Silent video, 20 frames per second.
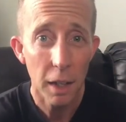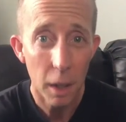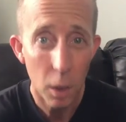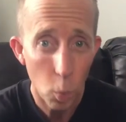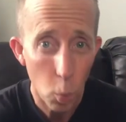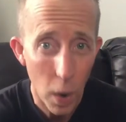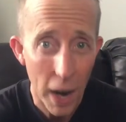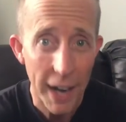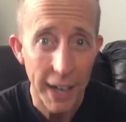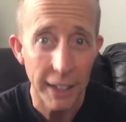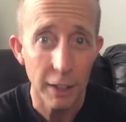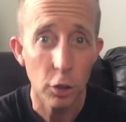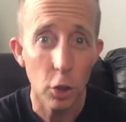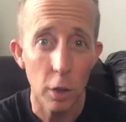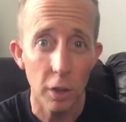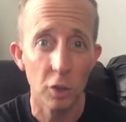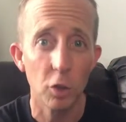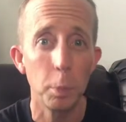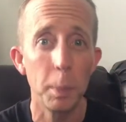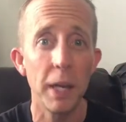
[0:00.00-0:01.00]
way to
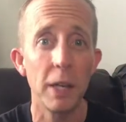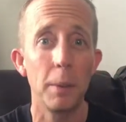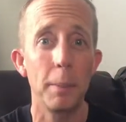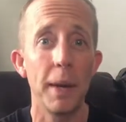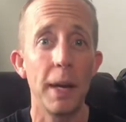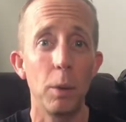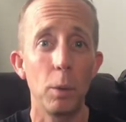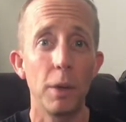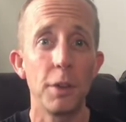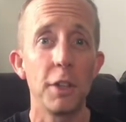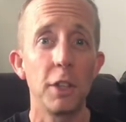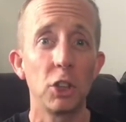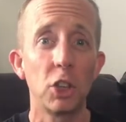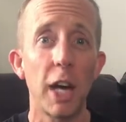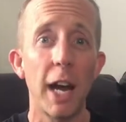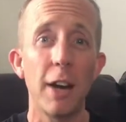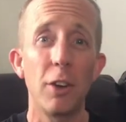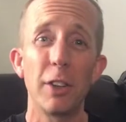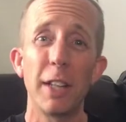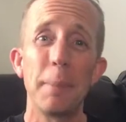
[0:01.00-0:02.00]
experiment with your child.